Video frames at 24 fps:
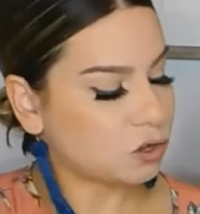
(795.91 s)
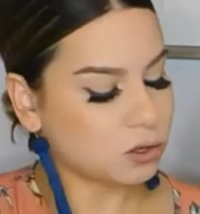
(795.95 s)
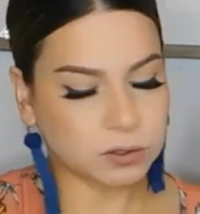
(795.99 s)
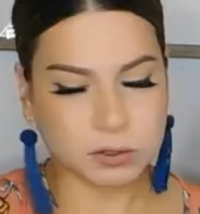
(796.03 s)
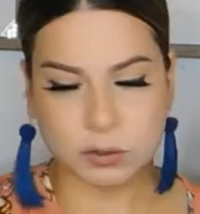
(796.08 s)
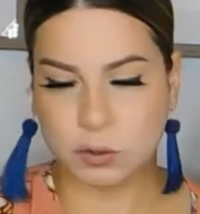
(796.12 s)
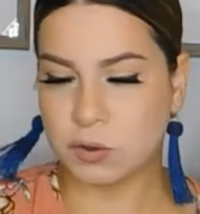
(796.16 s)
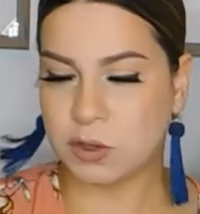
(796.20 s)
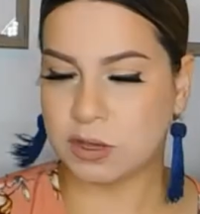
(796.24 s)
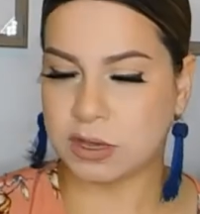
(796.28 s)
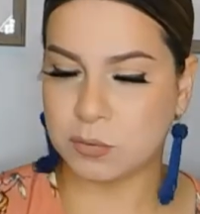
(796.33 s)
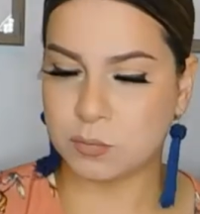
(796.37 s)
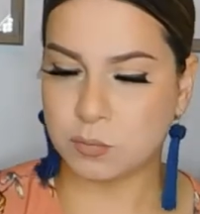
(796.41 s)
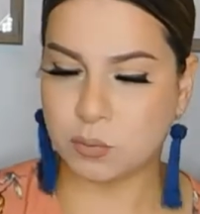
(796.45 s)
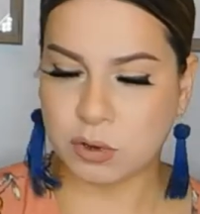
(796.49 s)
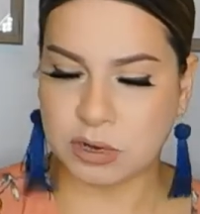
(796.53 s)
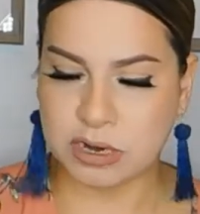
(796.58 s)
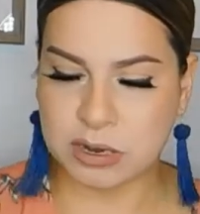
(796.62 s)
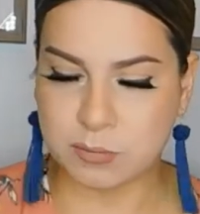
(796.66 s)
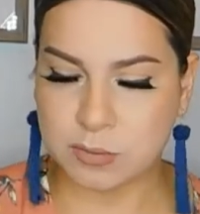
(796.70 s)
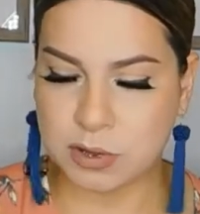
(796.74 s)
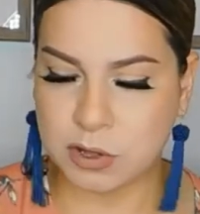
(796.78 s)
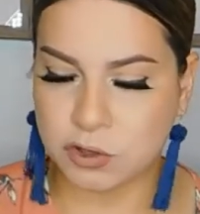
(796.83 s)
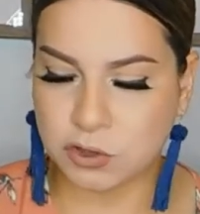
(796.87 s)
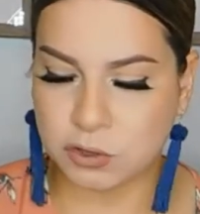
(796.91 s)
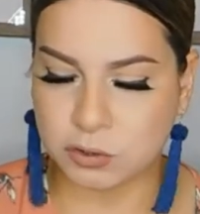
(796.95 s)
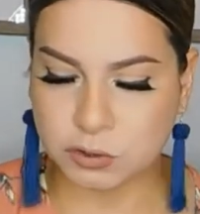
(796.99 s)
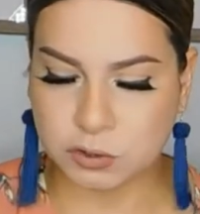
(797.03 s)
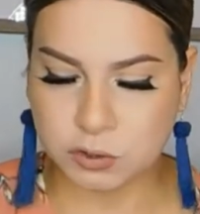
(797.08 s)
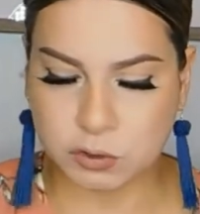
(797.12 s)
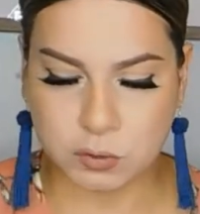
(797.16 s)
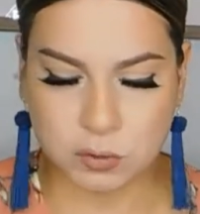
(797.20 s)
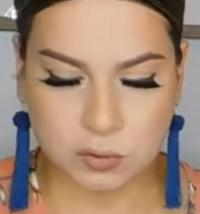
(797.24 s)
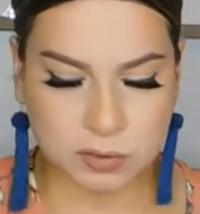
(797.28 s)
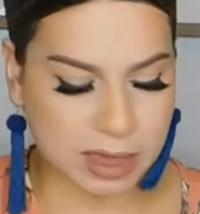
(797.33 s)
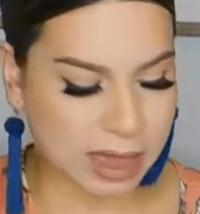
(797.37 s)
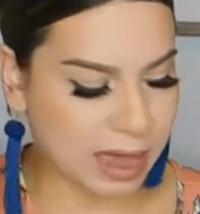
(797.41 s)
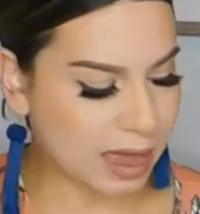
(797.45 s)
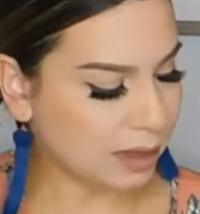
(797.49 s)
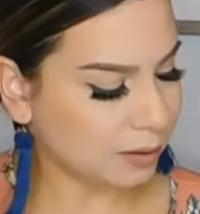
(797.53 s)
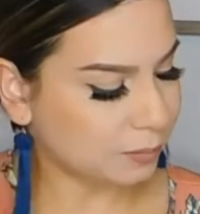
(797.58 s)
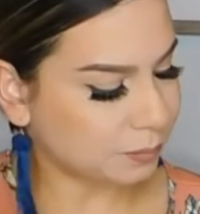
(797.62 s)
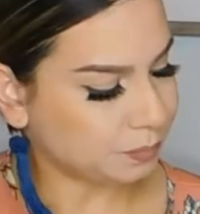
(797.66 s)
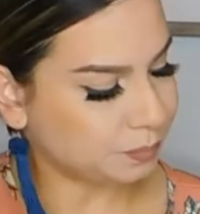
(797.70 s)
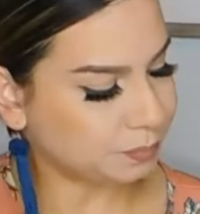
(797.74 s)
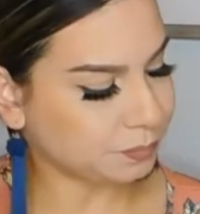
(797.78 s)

So you can pretty much do that